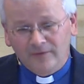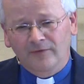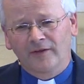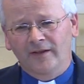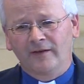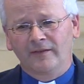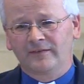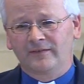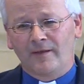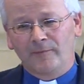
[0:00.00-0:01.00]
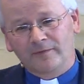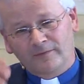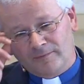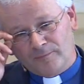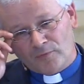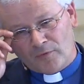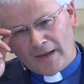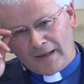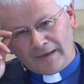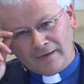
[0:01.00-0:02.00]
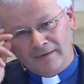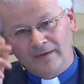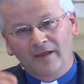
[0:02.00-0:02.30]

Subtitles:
Do you hear the psalmist praying?